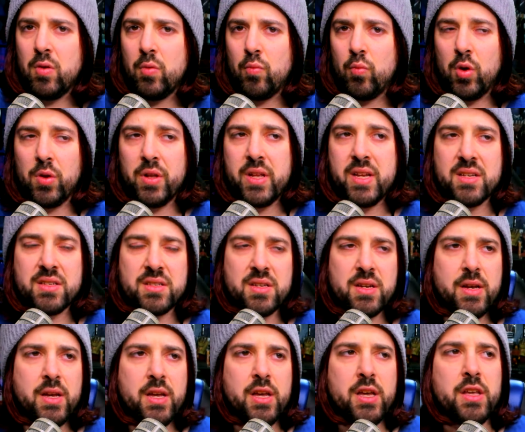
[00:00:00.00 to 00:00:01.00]
release.
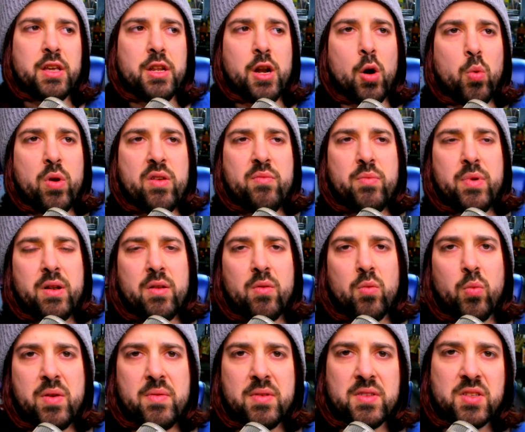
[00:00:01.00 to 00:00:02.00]
You know, we've been
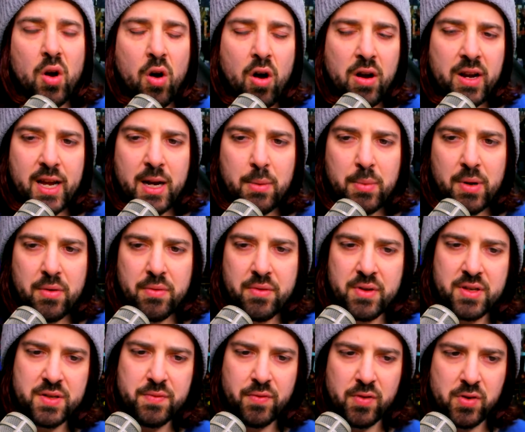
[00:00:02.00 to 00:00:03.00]
we've been talking about
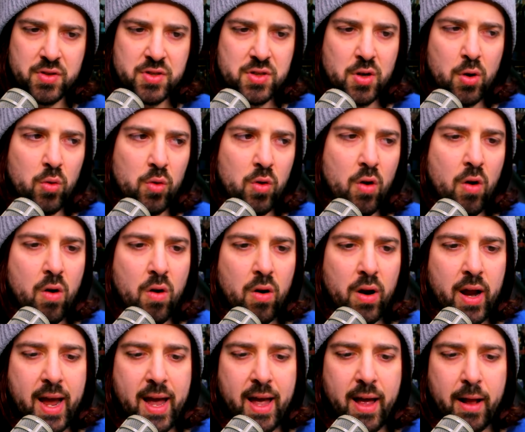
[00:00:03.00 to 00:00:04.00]
this for so long
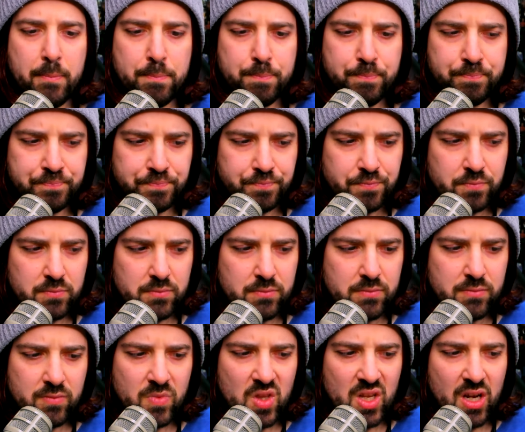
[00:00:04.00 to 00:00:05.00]
and
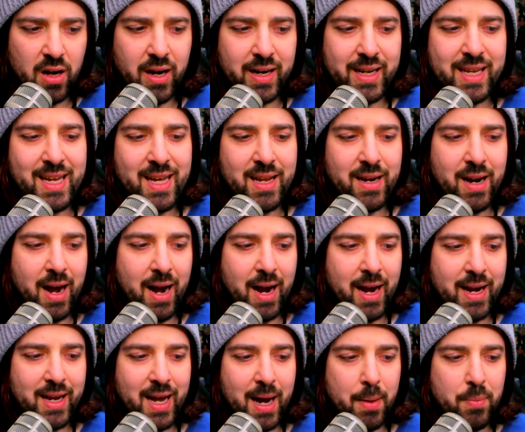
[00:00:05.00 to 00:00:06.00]
again,
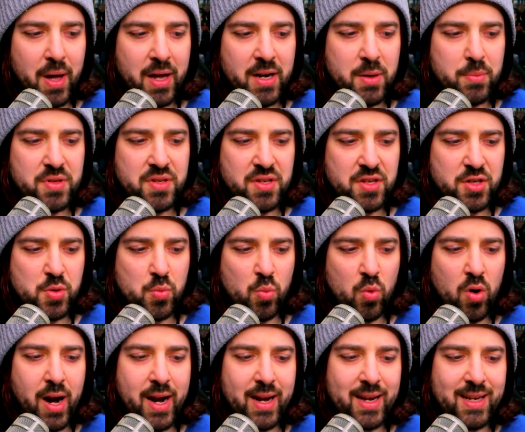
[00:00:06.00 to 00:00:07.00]
I, I'm not in a position
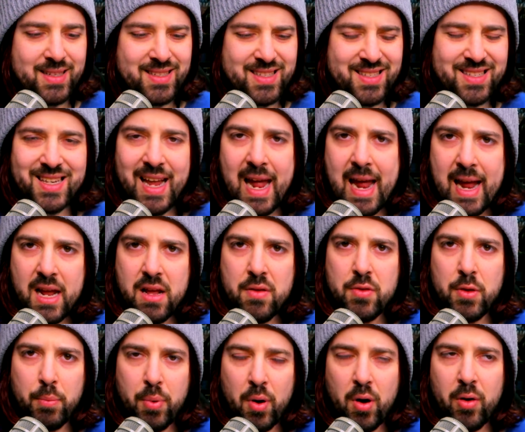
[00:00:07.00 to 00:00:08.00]
where I can say
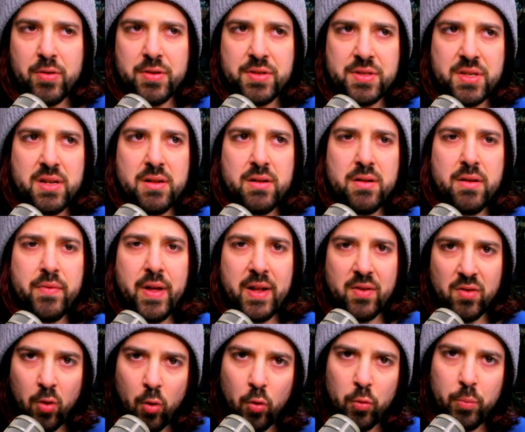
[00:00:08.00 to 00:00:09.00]
the person
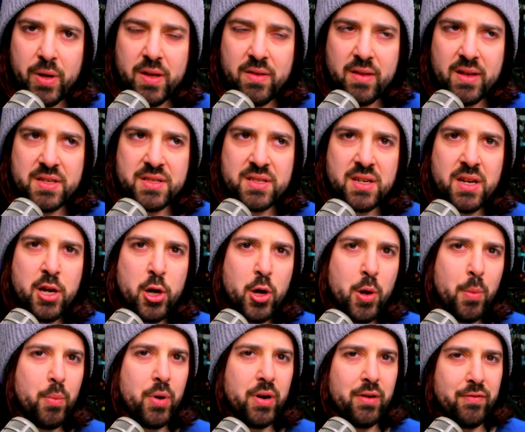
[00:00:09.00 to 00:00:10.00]
that told me this,
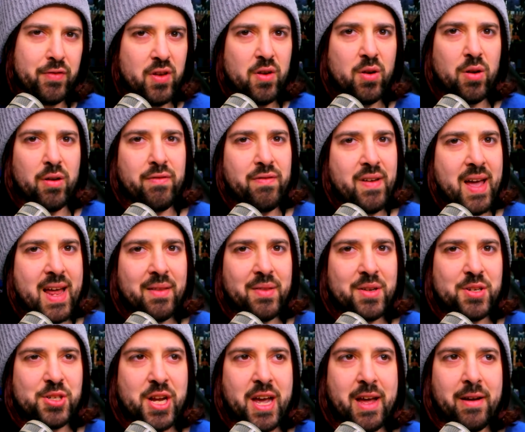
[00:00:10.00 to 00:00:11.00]
but if you're a fan of the
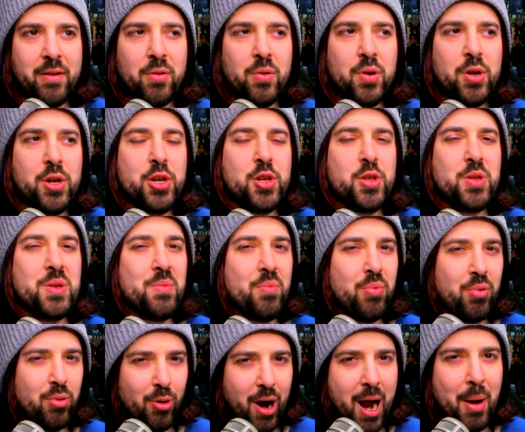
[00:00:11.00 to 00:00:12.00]
channel, you
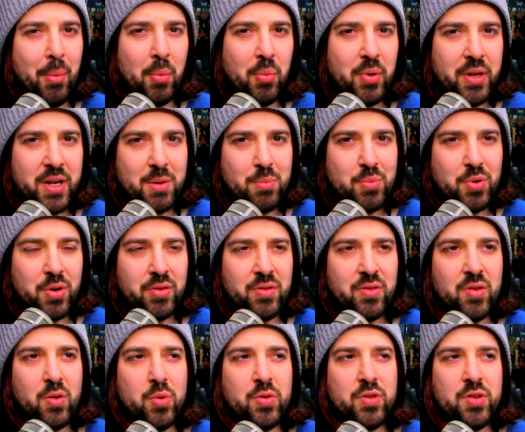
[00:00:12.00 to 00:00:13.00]
probably can put
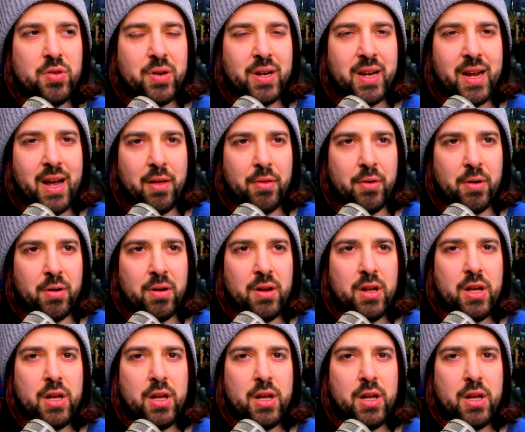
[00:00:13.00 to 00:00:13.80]
two and two together.